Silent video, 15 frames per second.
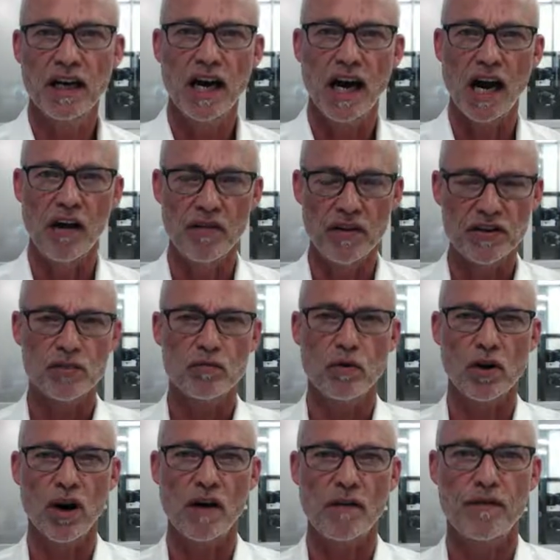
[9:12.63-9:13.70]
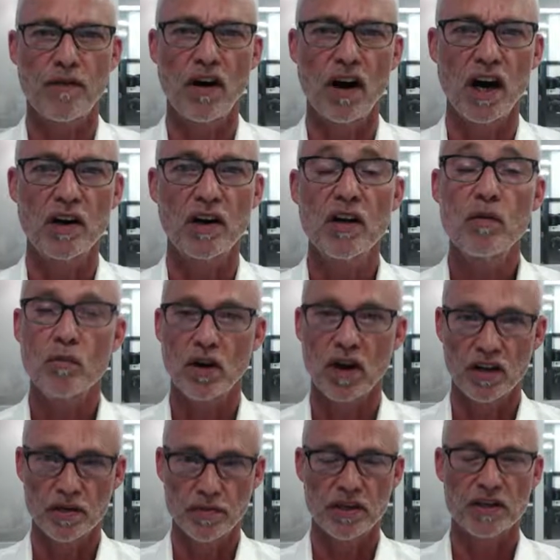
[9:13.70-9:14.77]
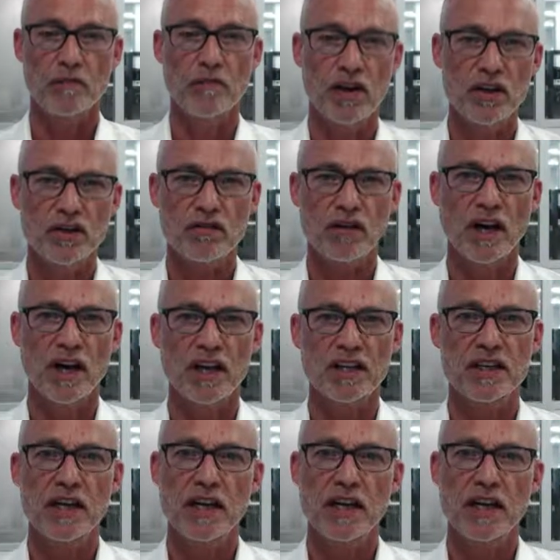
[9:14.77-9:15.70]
And this is what I find when I speak to most traders.